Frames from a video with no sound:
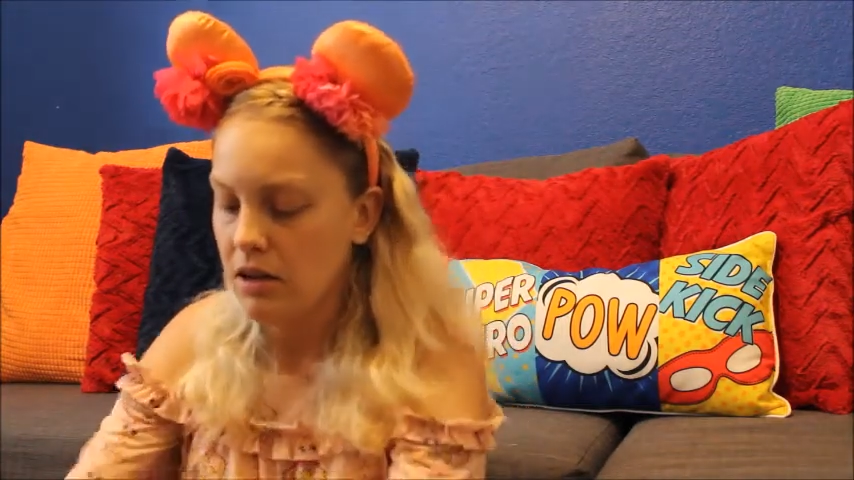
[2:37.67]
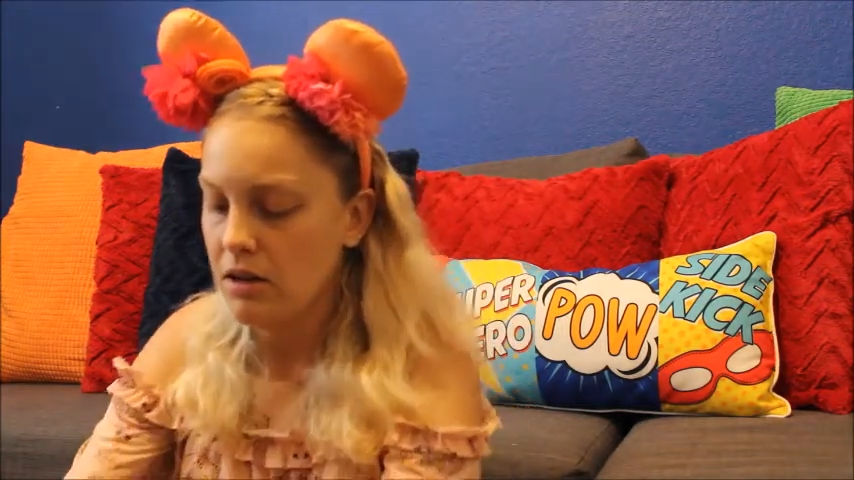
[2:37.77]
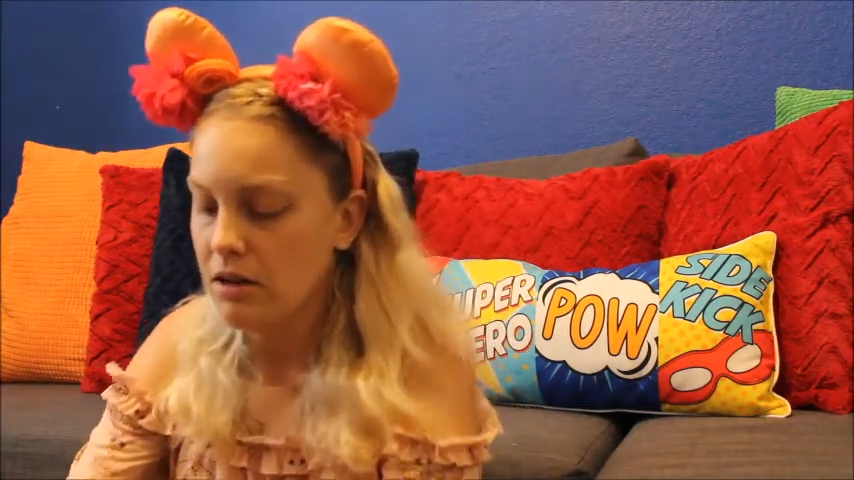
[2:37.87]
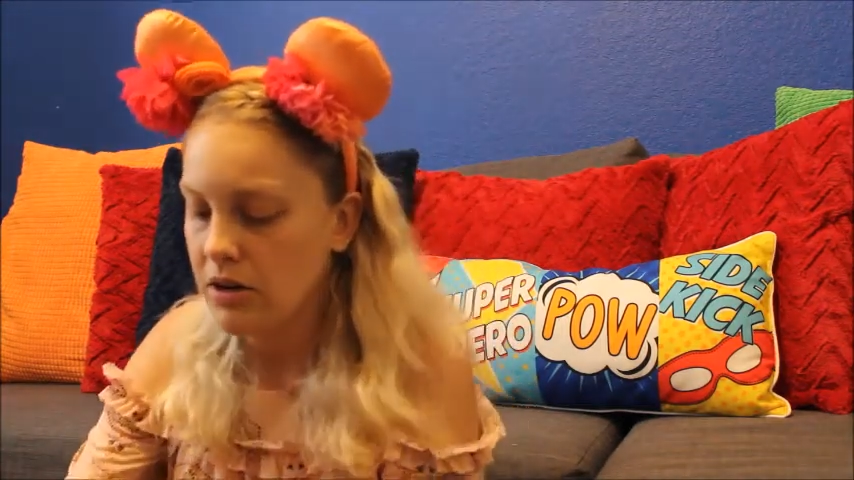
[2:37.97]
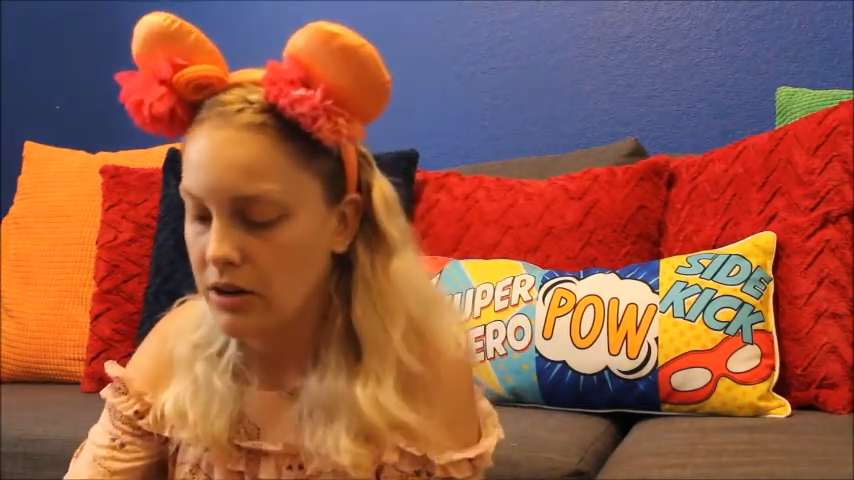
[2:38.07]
on